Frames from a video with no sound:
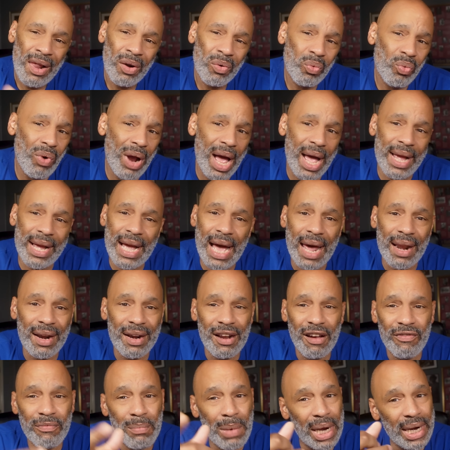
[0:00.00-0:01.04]
Ryan got
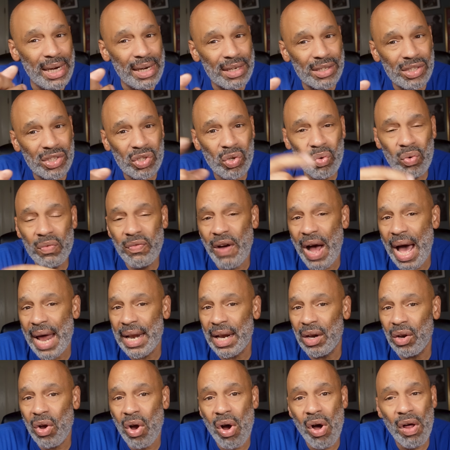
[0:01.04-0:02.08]
enough money to sue Vada
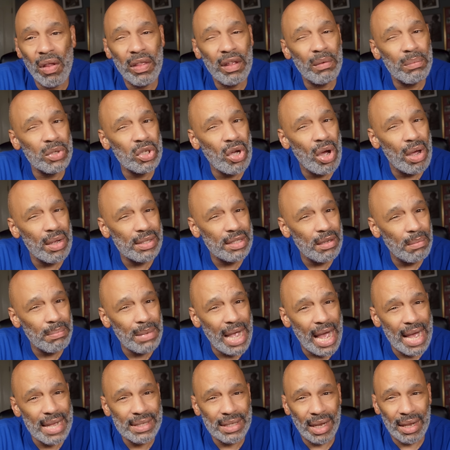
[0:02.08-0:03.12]
and call them cause them
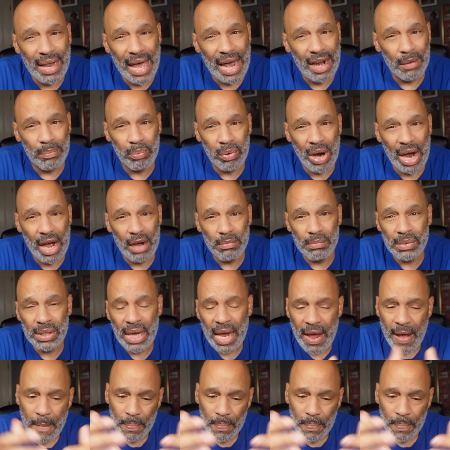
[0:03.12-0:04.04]
guys a lot of problems.